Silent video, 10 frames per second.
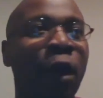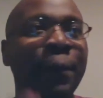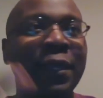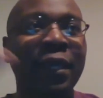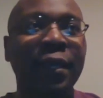
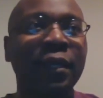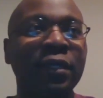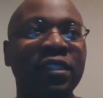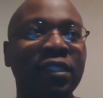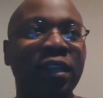
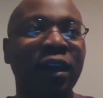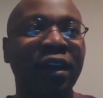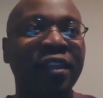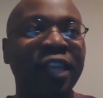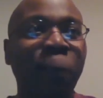because
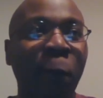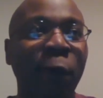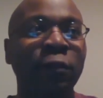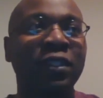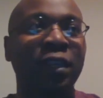this
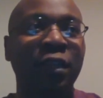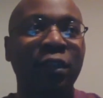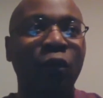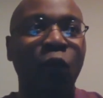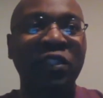
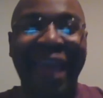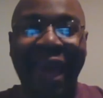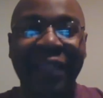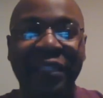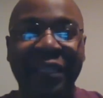person was
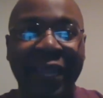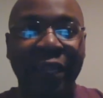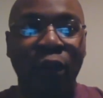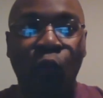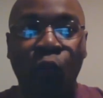acting in
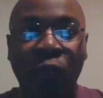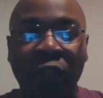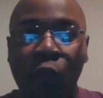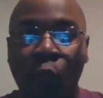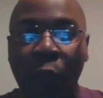a really
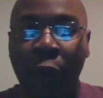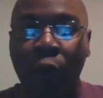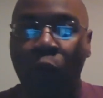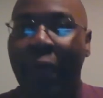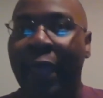
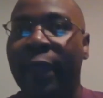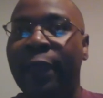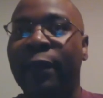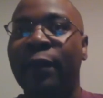weird way